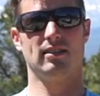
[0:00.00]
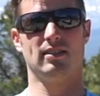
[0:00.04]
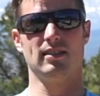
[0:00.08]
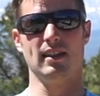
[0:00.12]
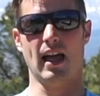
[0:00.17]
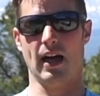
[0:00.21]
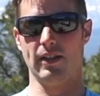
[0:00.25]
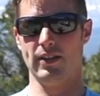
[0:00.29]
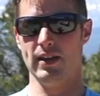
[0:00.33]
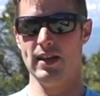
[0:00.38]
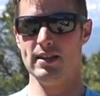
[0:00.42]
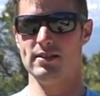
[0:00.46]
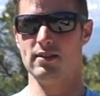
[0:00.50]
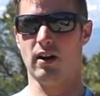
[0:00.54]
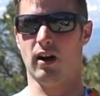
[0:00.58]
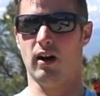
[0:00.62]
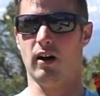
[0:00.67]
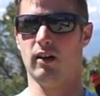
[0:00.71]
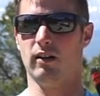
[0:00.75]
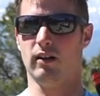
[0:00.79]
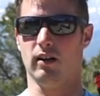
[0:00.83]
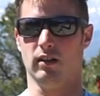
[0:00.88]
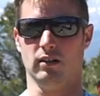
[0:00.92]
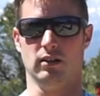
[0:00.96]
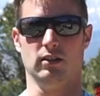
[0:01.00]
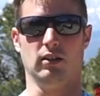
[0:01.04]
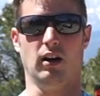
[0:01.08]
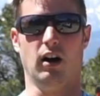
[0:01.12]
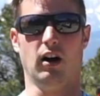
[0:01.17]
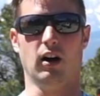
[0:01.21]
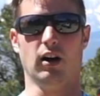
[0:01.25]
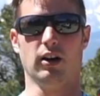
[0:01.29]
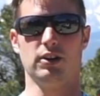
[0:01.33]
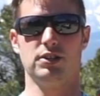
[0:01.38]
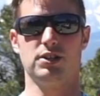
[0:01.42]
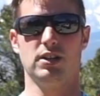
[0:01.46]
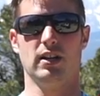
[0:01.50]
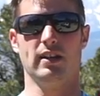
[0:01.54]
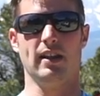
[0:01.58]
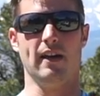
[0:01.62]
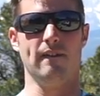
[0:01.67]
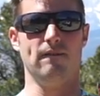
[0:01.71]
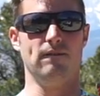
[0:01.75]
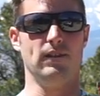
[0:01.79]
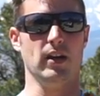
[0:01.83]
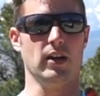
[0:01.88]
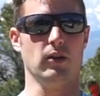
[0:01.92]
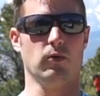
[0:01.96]
Now these are a large and they
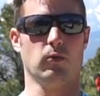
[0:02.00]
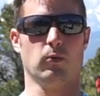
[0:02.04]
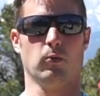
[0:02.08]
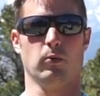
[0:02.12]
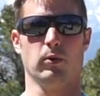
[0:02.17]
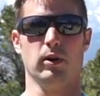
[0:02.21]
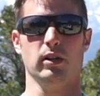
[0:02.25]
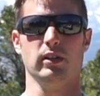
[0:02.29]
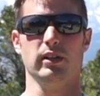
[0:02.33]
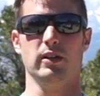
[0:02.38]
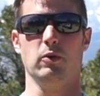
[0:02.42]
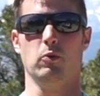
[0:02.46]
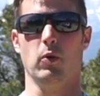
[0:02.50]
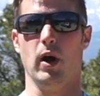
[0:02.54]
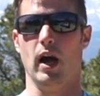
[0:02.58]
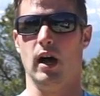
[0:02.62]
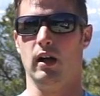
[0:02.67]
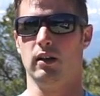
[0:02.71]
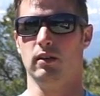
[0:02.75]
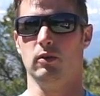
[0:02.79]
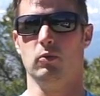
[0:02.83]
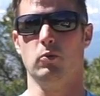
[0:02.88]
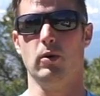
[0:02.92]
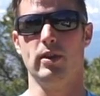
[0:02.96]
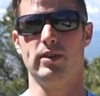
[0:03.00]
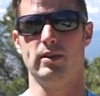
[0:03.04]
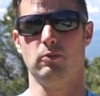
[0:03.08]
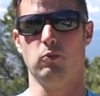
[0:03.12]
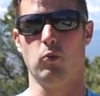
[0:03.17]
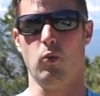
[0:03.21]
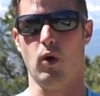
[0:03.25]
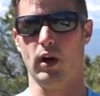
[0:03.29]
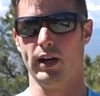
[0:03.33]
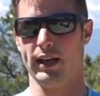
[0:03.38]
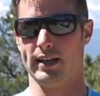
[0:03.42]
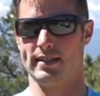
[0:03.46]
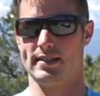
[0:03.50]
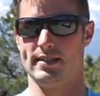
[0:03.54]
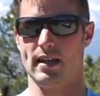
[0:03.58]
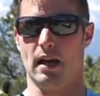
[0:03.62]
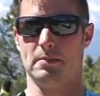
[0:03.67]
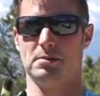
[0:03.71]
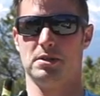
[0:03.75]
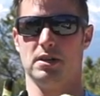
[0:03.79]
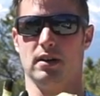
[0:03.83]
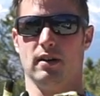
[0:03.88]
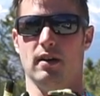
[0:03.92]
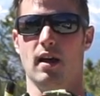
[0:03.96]
fit really well, with one
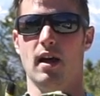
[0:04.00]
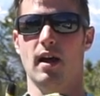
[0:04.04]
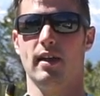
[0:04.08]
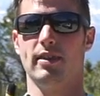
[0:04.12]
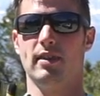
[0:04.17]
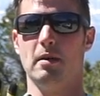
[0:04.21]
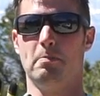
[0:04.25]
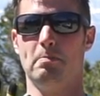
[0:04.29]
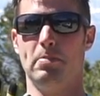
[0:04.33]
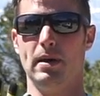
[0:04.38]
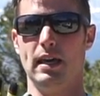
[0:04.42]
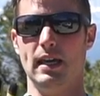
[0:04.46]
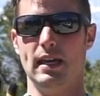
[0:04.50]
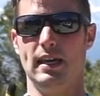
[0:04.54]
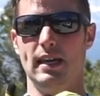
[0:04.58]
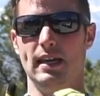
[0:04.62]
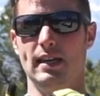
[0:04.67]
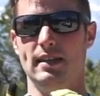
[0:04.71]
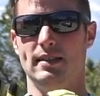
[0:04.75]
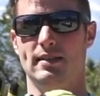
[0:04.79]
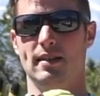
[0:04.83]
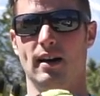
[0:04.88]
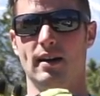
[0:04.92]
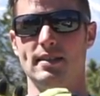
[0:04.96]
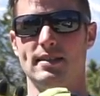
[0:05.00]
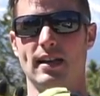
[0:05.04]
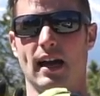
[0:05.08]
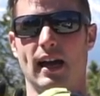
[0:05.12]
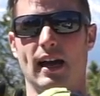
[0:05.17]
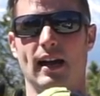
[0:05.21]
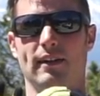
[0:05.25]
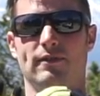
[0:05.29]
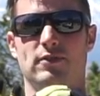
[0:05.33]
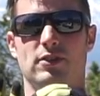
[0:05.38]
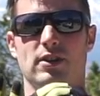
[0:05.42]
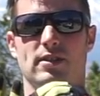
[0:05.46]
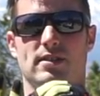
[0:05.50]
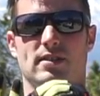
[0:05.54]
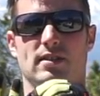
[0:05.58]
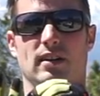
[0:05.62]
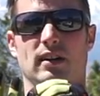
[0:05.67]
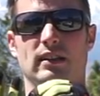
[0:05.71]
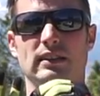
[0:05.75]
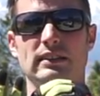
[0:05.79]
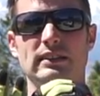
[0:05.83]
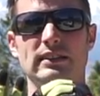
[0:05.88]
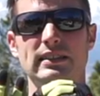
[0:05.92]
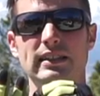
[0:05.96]
exception. The pinky does have just
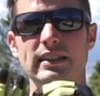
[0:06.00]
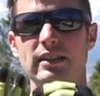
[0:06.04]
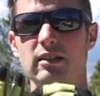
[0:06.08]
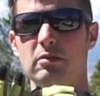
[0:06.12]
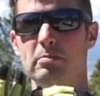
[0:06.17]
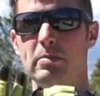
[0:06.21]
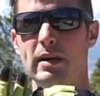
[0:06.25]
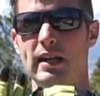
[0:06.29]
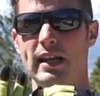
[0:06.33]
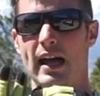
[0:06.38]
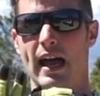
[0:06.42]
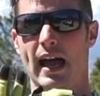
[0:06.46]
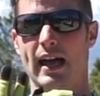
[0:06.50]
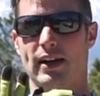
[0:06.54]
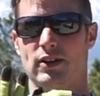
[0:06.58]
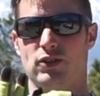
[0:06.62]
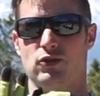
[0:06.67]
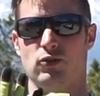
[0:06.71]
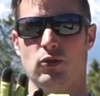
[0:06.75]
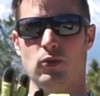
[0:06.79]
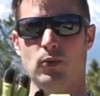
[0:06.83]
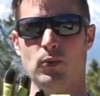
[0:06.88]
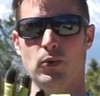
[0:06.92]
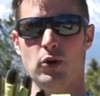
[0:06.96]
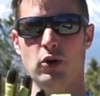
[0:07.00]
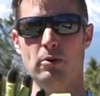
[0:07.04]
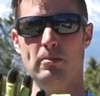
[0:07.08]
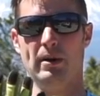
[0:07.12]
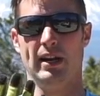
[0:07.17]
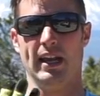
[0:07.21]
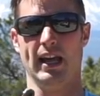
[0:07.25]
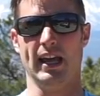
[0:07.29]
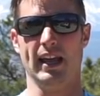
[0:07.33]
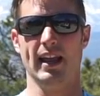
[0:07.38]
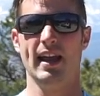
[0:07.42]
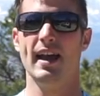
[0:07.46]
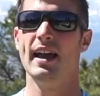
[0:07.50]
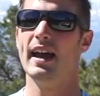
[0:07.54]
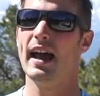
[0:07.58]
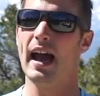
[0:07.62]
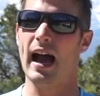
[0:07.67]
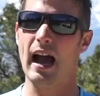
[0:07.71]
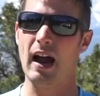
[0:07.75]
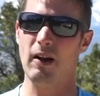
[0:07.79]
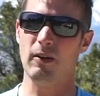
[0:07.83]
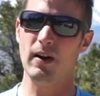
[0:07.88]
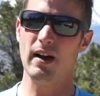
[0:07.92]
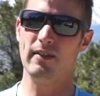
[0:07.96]
a little bit of extra room in it.
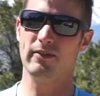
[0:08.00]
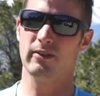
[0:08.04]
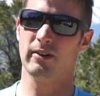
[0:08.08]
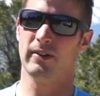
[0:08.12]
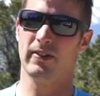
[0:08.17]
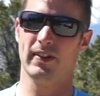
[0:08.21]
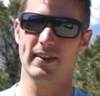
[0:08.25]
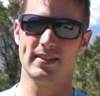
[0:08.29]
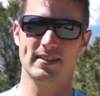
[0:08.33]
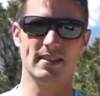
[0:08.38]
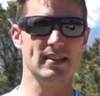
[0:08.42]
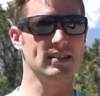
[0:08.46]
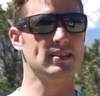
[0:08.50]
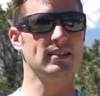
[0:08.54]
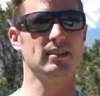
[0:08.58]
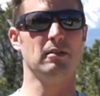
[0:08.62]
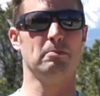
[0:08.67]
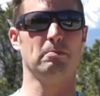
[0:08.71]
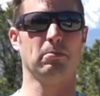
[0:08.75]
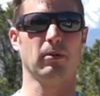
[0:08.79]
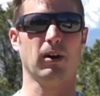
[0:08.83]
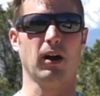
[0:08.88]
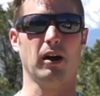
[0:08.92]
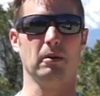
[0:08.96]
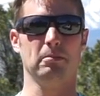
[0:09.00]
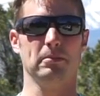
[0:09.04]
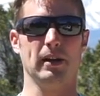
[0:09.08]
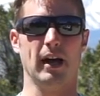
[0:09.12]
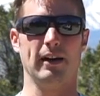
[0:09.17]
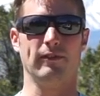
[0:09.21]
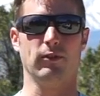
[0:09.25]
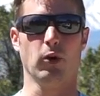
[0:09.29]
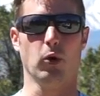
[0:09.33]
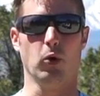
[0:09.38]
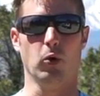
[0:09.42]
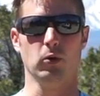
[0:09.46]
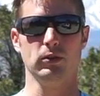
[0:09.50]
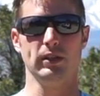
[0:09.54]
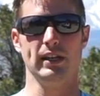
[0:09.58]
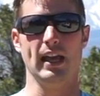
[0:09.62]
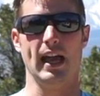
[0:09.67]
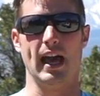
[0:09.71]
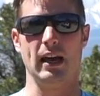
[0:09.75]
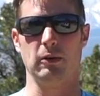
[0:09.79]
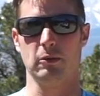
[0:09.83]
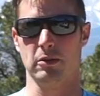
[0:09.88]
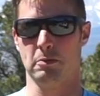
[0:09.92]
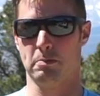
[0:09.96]
However, this isn't a problem that I've only
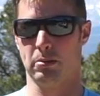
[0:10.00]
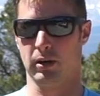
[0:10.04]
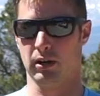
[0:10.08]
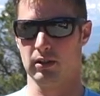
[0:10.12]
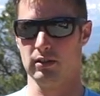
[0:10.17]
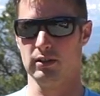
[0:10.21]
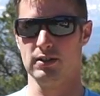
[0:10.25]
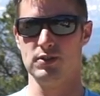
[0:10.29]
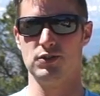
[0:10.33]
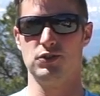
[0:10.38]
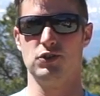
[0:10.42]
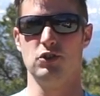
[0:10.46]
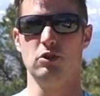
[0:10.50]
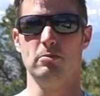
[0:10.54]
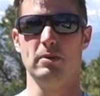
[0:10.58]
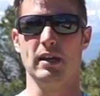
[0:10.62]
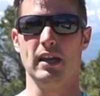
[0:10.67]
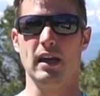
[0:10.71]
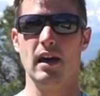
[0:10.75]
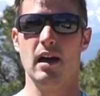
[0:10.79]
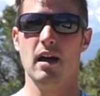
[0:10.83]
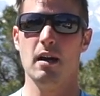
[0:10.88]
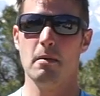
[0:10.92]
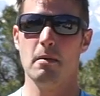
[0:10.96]
had with Pearl Izumi.